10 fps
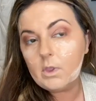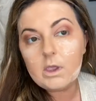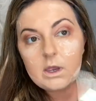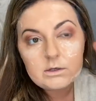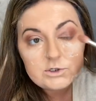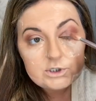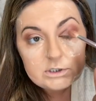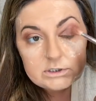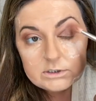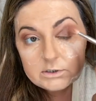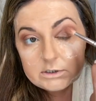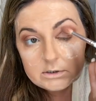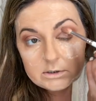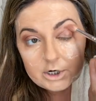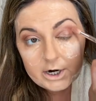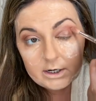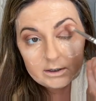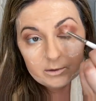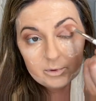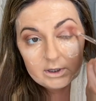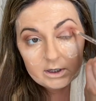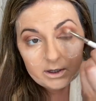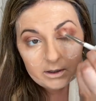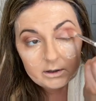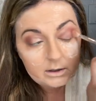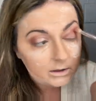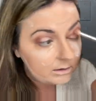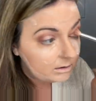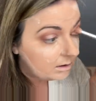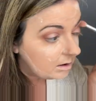and just try to deepen the color a little.